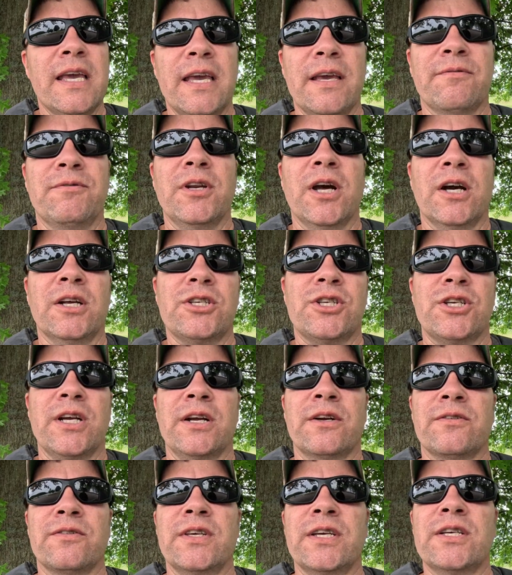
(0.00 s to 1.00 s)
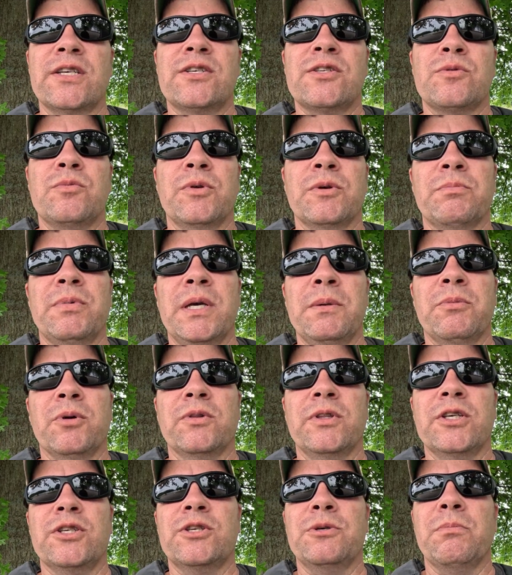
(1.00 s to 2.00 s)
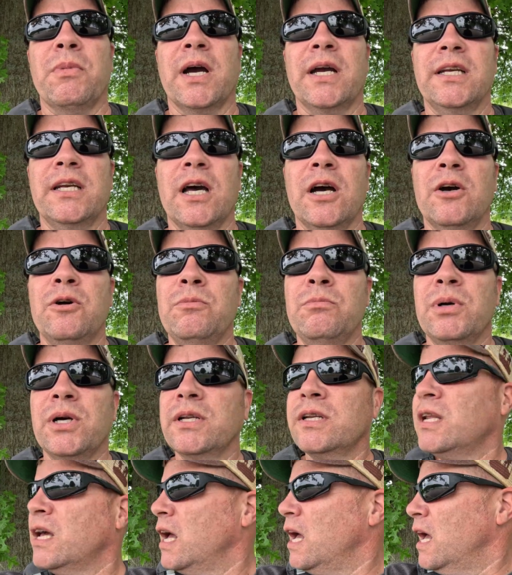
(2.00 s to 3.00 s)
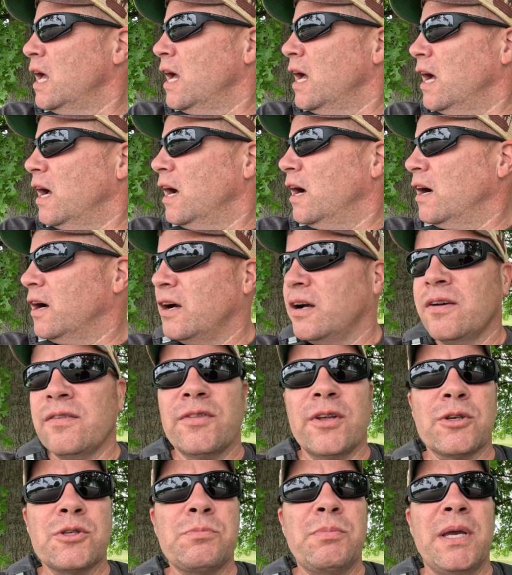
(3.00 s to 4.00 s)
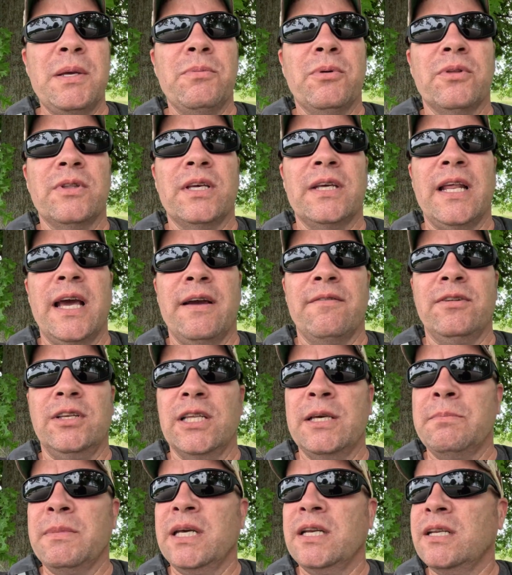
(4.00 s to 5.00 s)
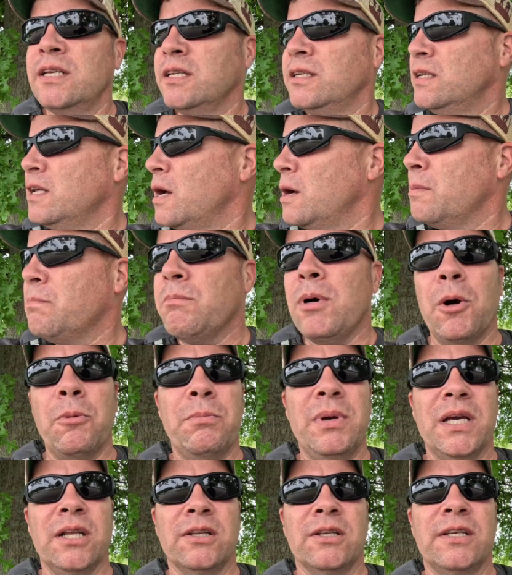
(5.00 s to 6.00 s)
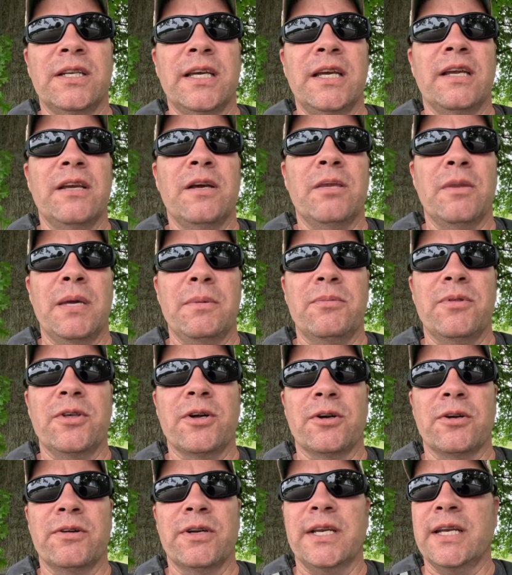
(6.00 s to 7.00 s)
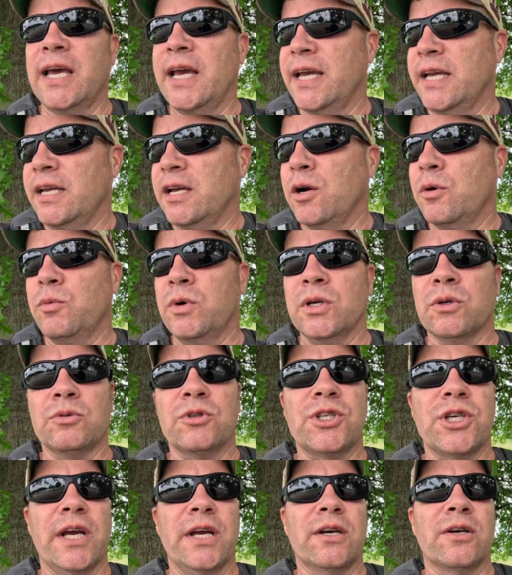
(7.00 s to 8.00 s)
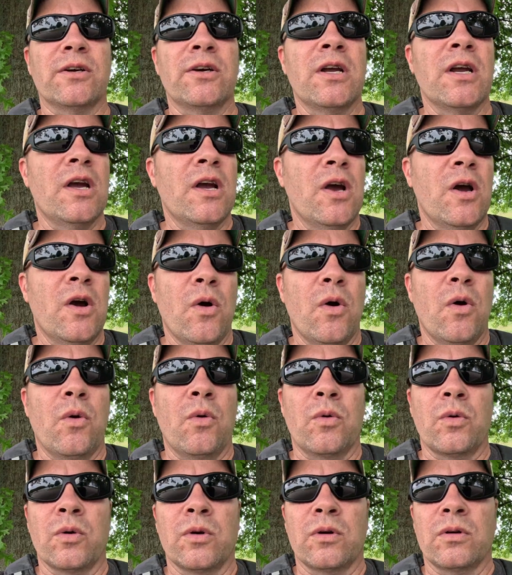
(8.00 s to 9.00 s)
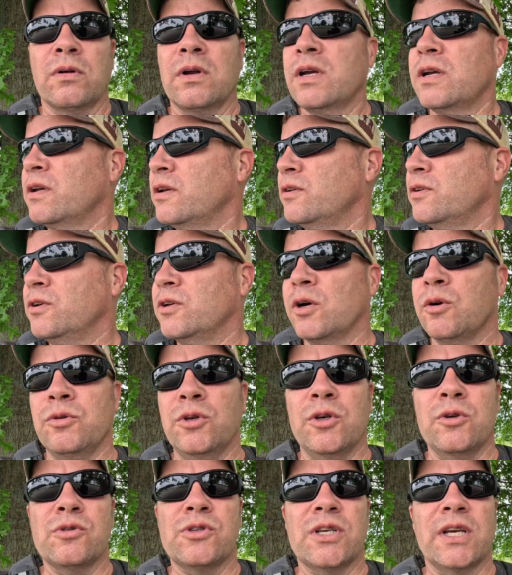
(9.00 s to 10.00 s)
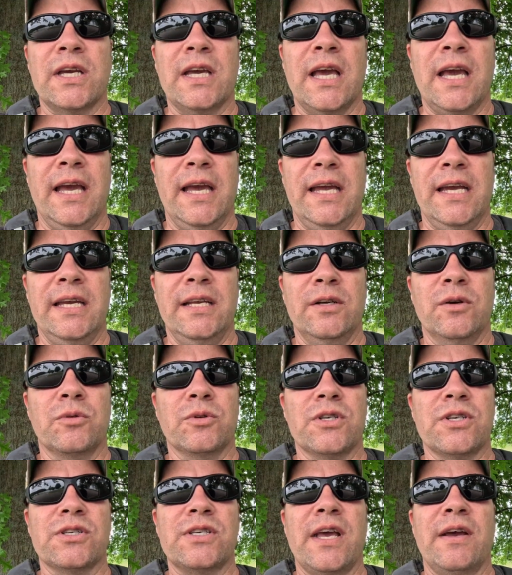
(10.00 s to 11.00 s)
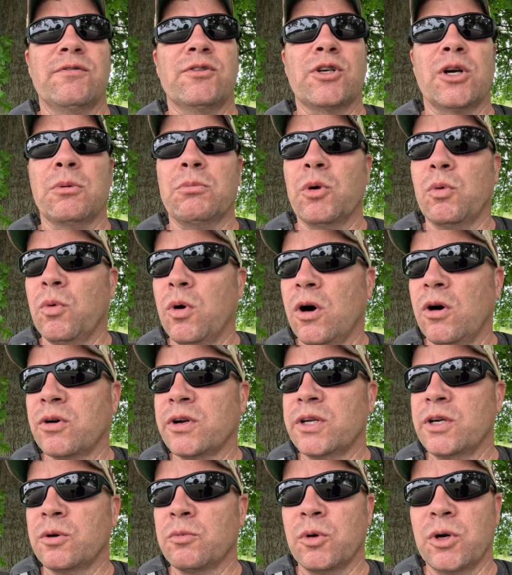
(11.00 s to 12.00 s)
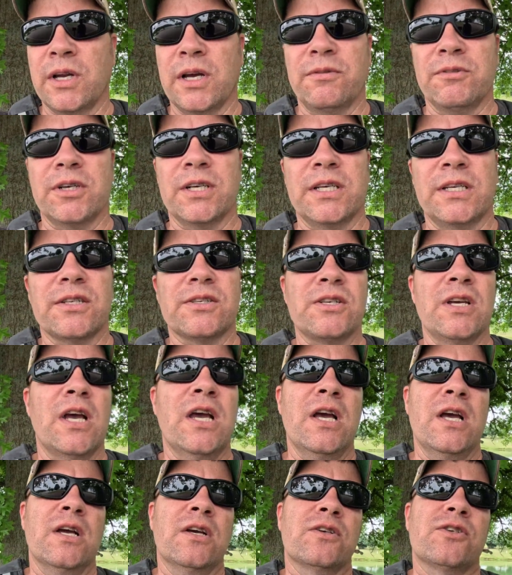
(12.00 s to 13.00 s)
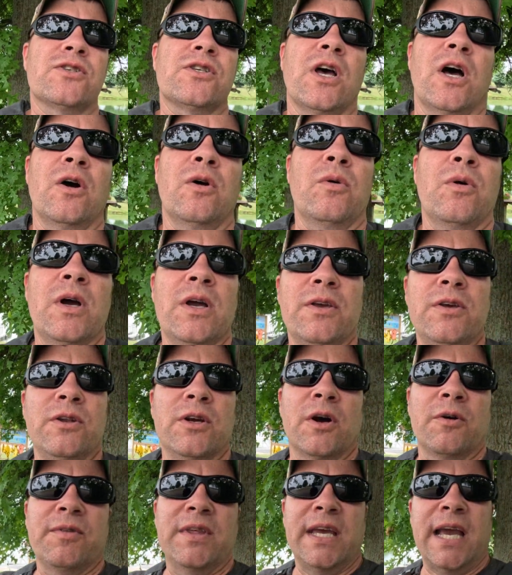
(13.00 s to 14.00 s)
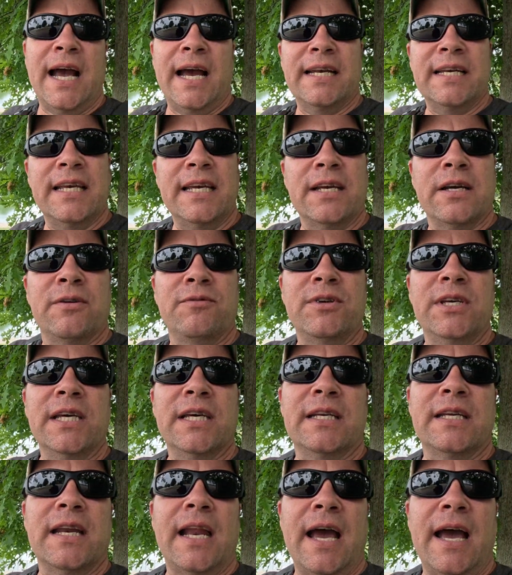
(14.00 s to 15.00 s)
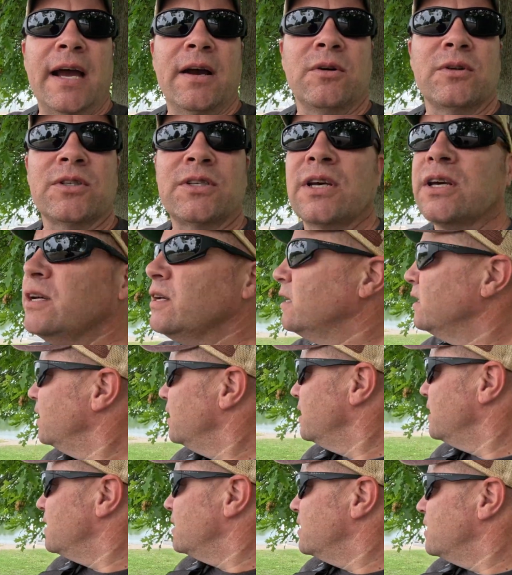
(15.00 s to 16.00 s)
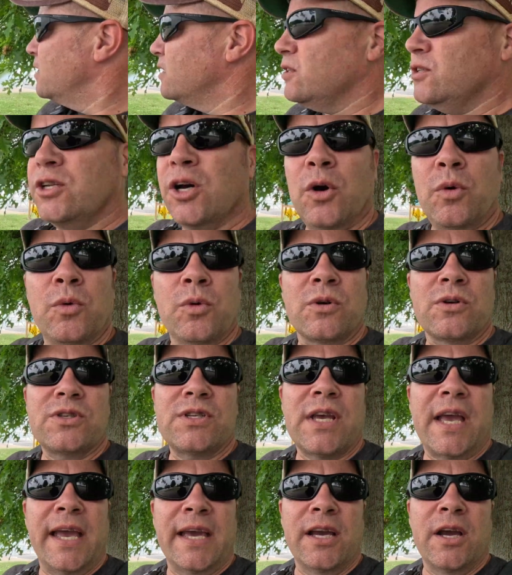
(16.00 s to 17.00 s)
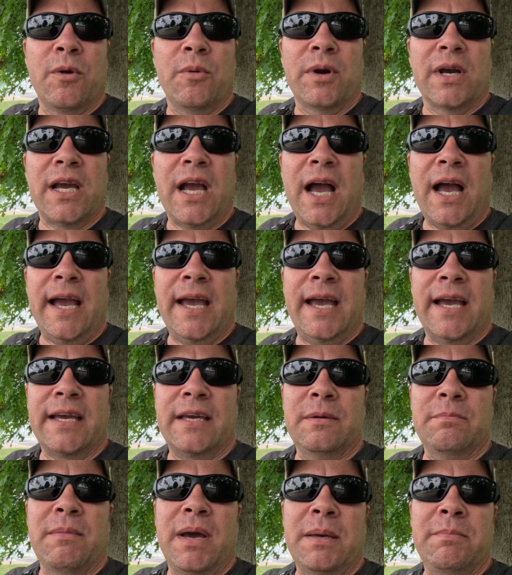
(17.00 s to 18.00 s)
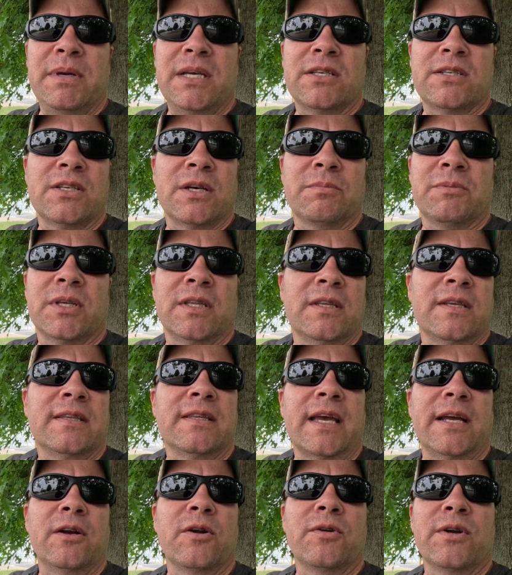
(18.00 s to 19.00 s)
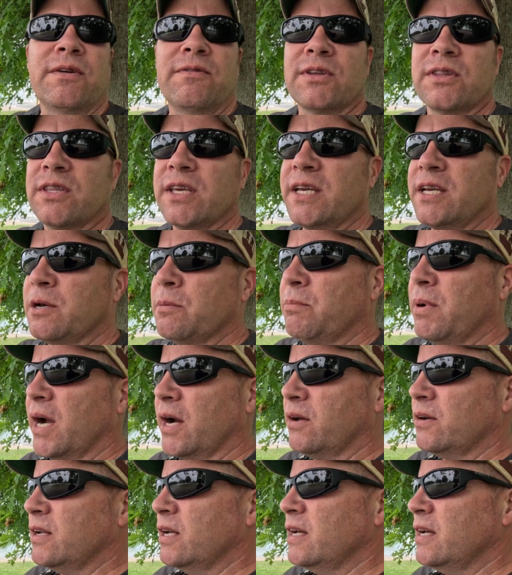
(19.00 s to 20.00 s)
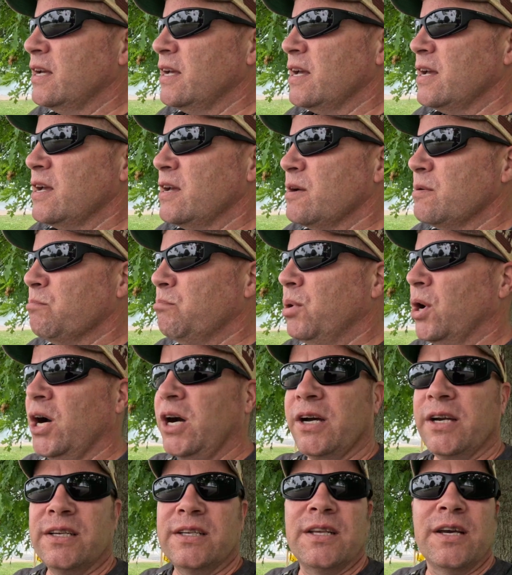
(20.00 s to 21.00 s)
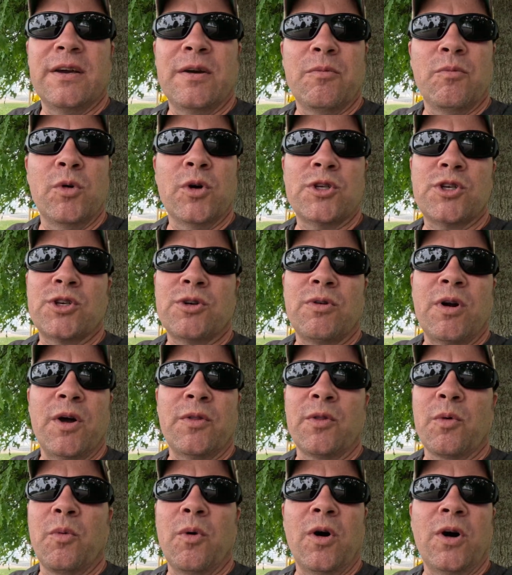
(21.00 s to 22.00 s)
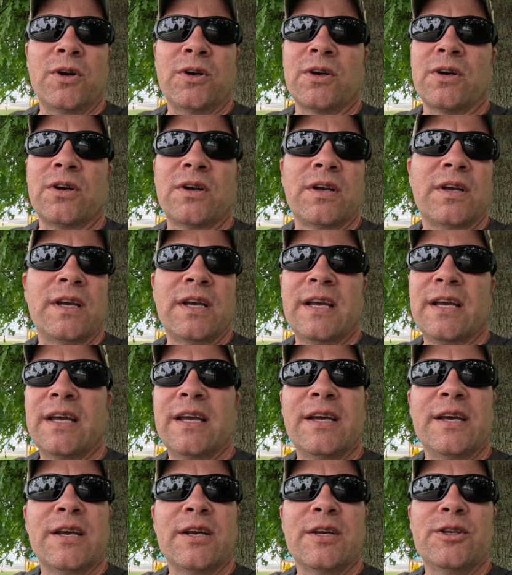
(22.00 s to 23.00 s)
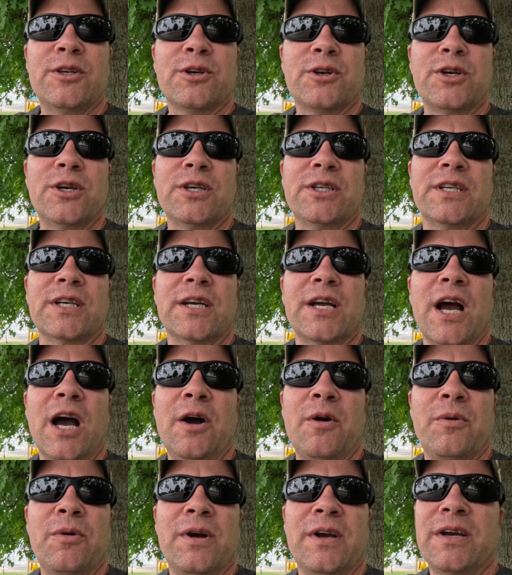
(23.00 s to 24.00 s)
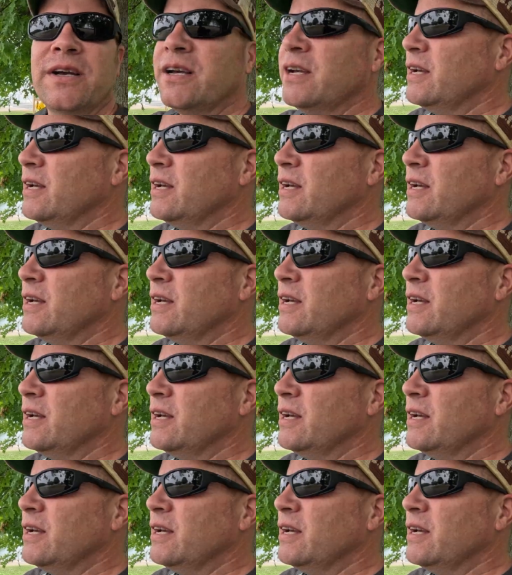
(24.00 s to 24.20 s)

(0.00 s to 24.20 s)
If not, share this with people that you might know, but uh, there's people that have limited mobility. That maybe they're in a uh, wheelchair, or you know, use a cane, or just have trouble walking, or whatever it is. So you know, the idea of getting outdoors and going kayaking may be something that they don't even think about, but once you're on the water, you're good to go.